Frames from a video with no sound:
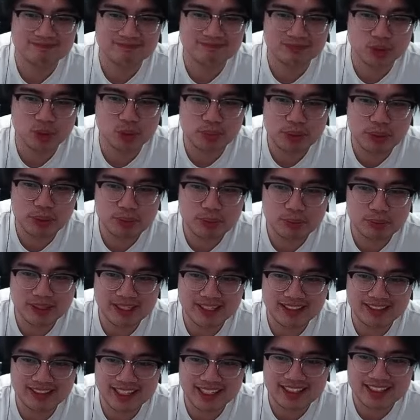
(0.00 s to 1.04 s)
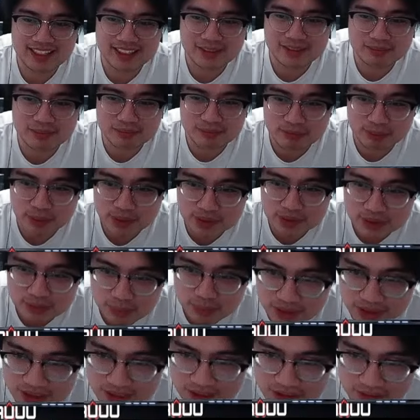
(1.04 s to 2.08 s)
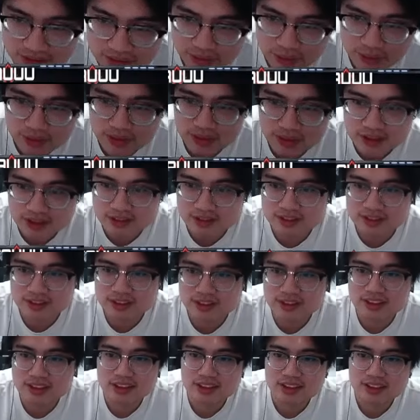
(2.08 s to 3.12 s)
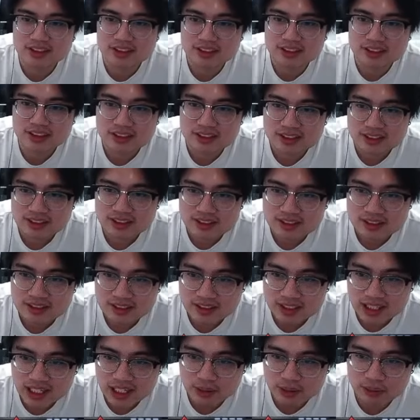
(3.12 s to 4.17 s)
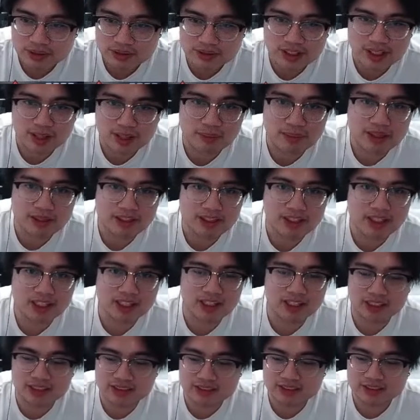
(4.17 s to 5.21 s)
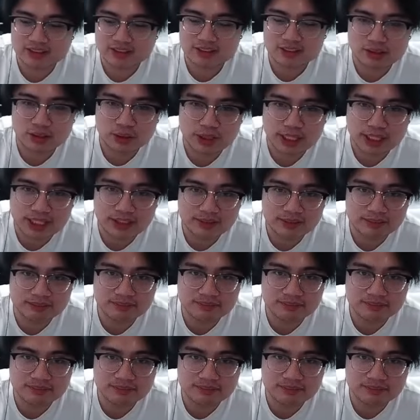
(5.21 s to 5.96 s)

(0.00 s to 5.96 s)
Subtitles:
Do people play Nathan position 4? I don't want to talk about it. Alright, let's Odette.